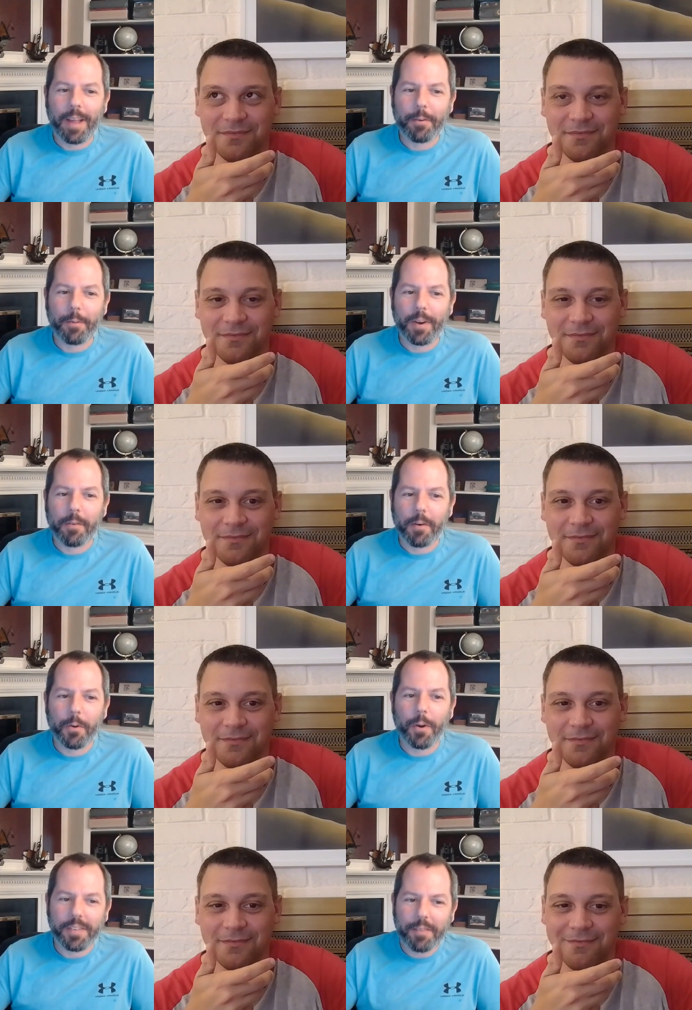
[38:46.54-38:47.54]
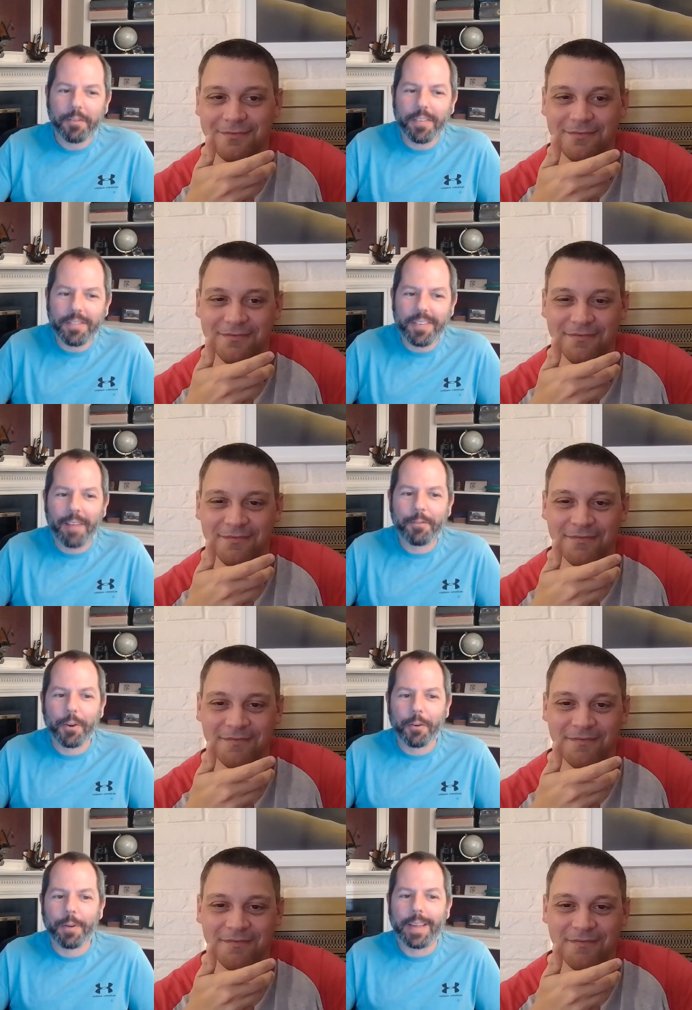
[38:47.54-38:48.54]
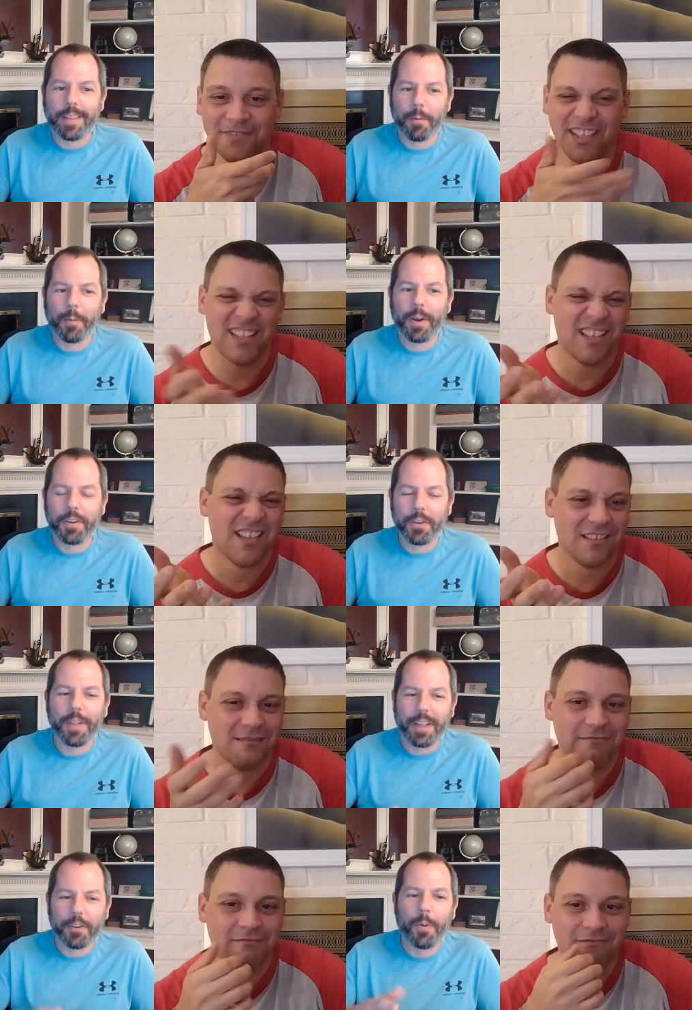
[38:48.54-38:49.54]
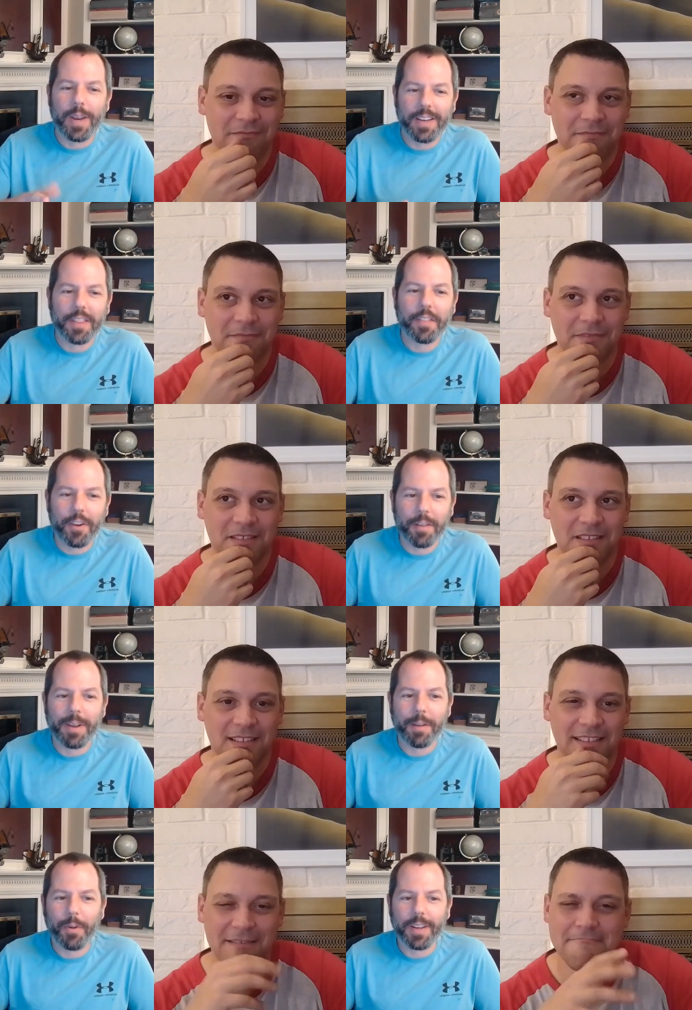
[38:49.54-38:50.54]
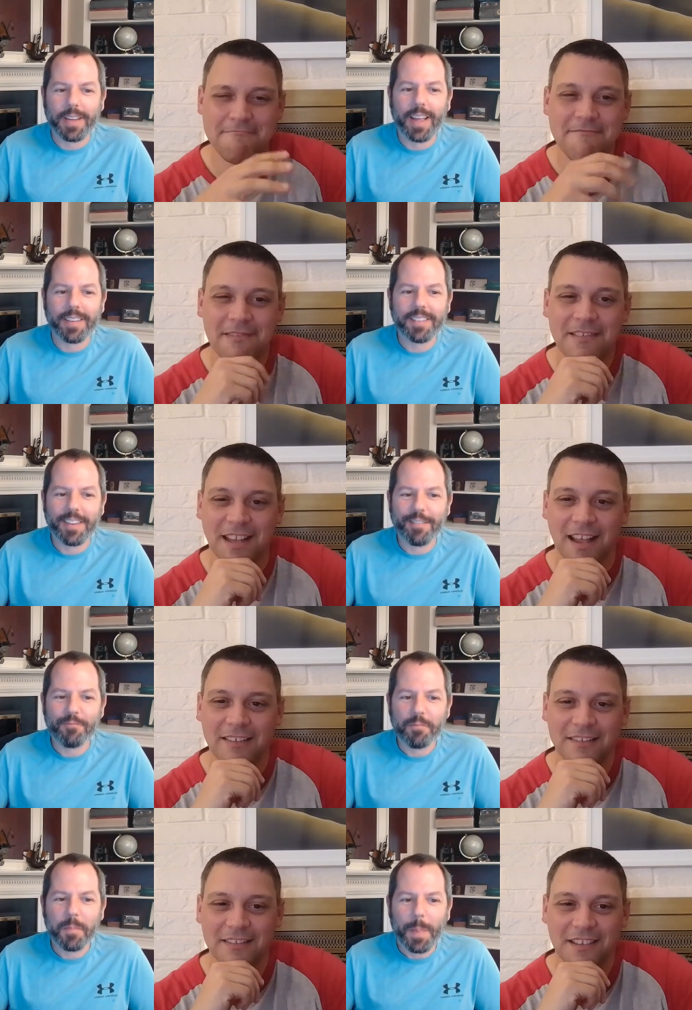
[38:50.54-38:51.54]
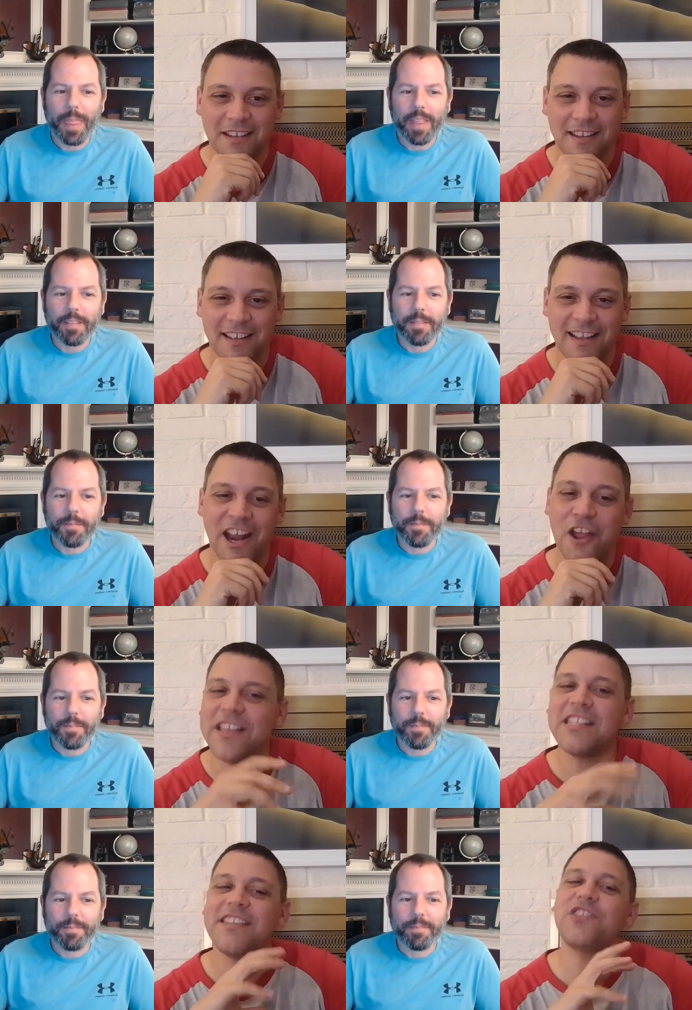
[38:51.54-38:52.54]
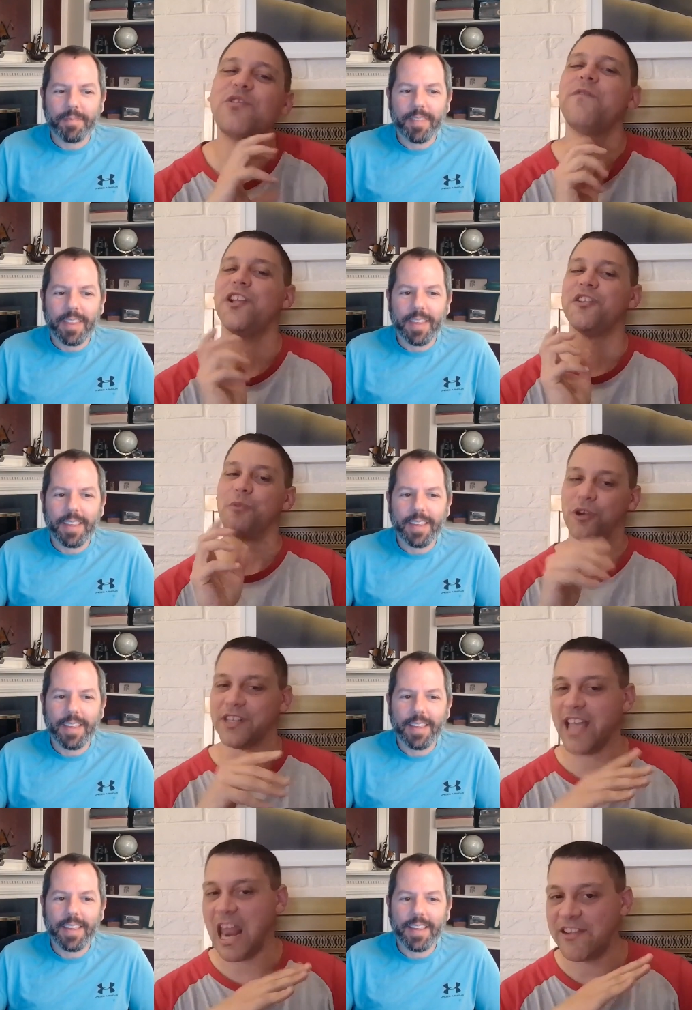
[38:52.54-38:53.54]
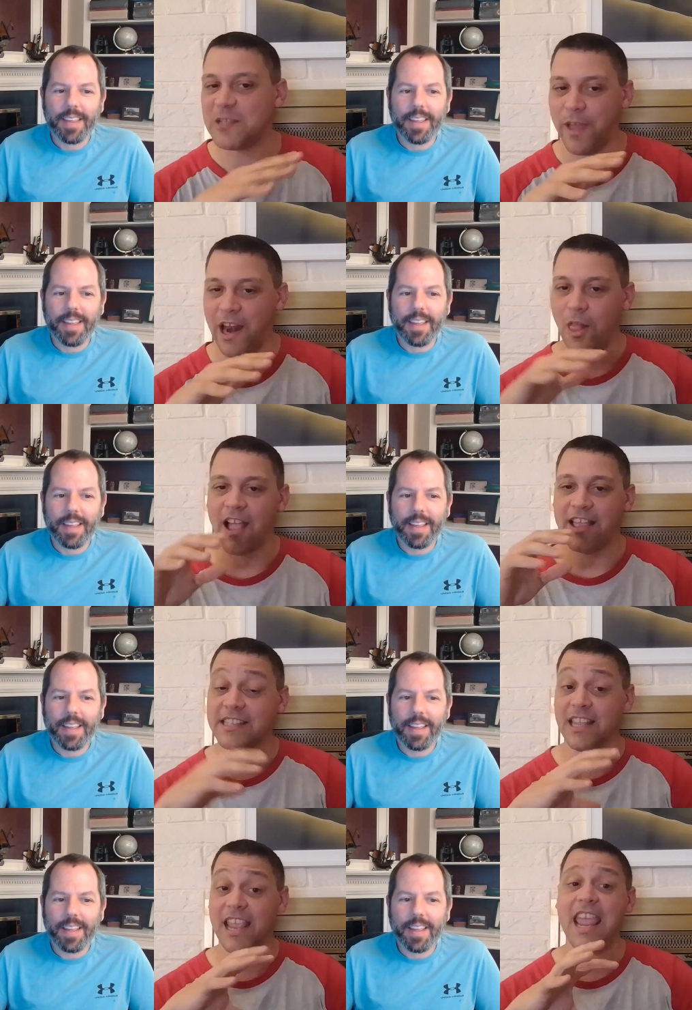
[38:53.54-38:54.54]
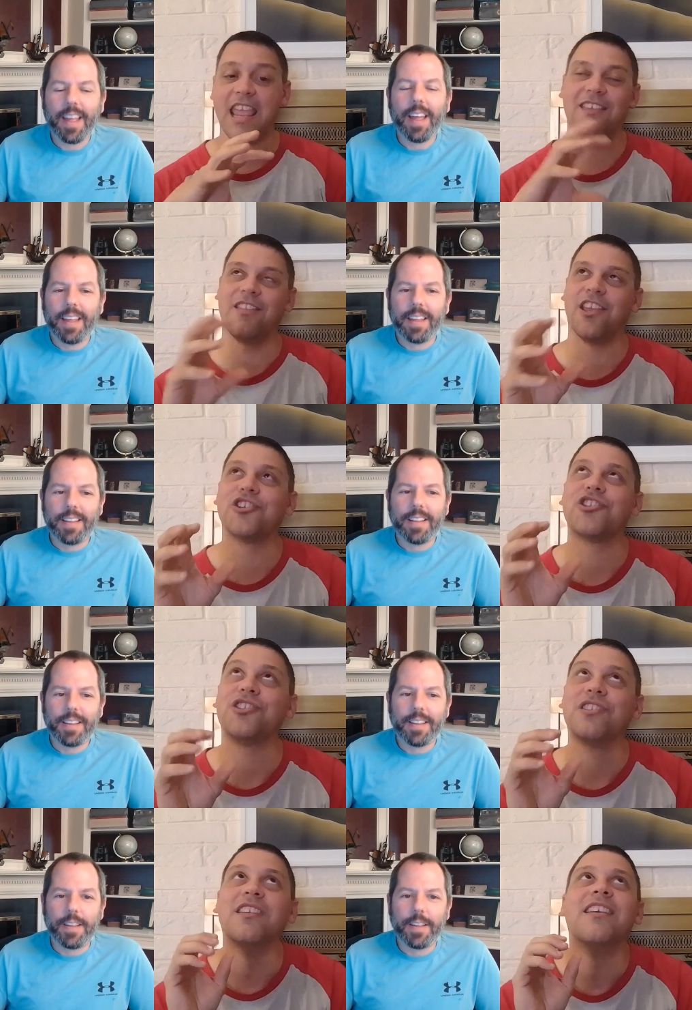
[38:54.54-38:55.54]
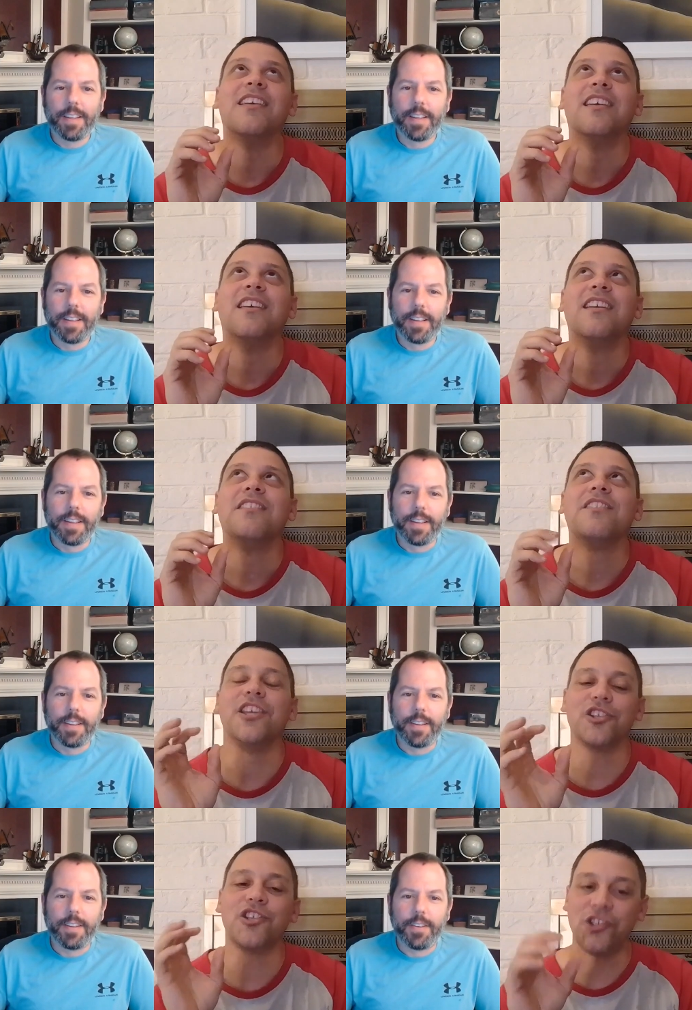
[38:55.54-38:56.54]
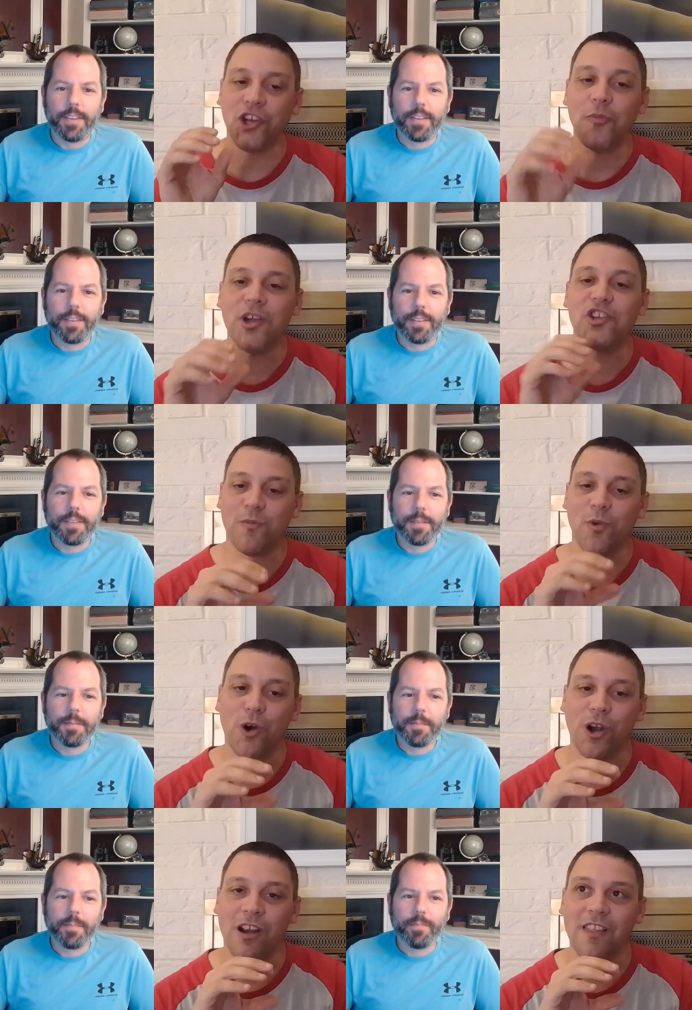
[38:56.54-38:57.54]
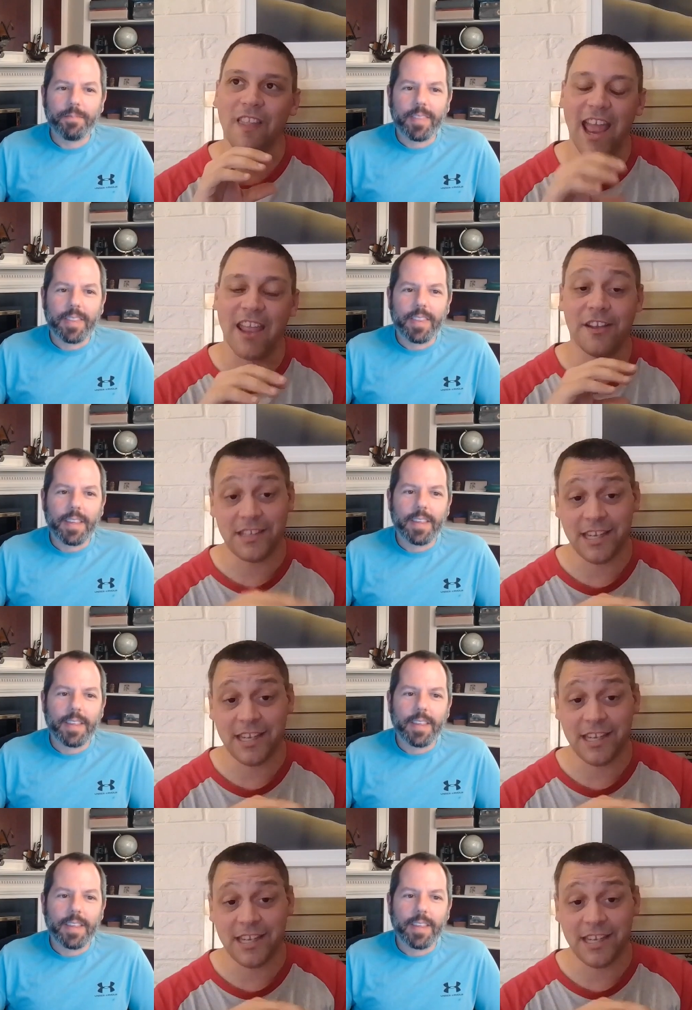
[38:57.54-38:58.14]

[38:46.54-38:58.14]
Speaker 1: every one of our recordings after after agreeing that we wanted to do like a 20 to 30 minute podcast.
Speaker 2: I know this this one felt important to kind of explain a lot because there's there's so much more that I